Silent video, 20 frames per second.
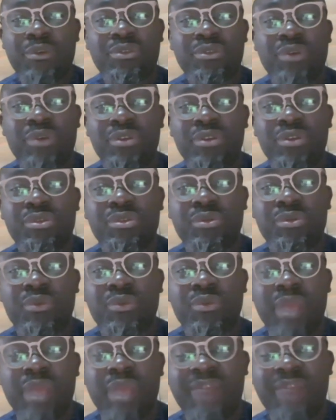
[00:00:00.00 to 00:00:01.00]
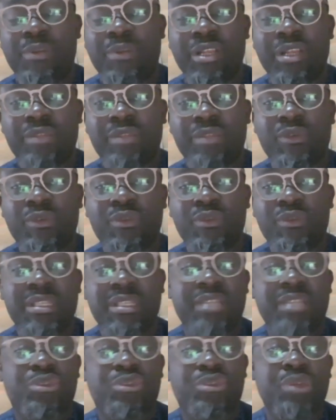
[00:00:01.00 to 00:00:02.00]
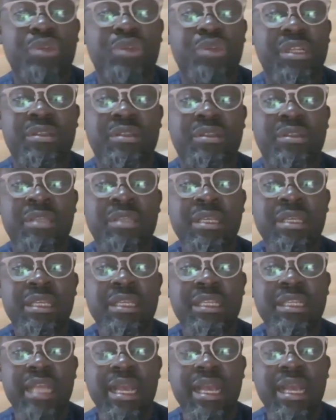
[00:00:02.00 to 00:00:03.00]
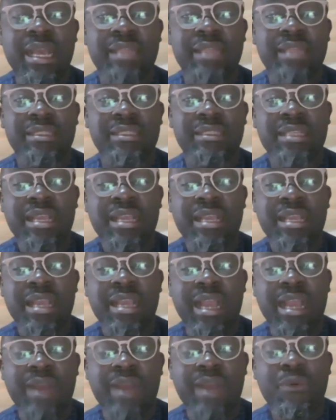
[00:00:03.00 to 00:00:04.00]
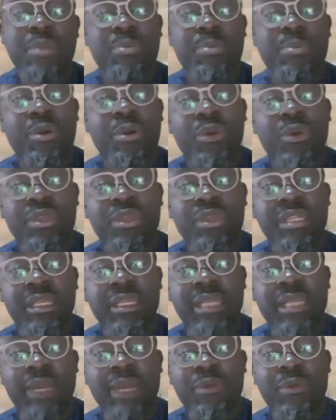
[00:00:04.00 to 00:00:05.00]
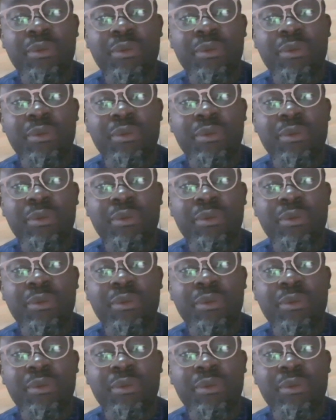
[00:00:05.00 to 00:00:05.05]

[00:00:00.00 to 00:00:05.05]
going to. We have a budget of 28 trillion in our hands. Are we borrowing? A, are we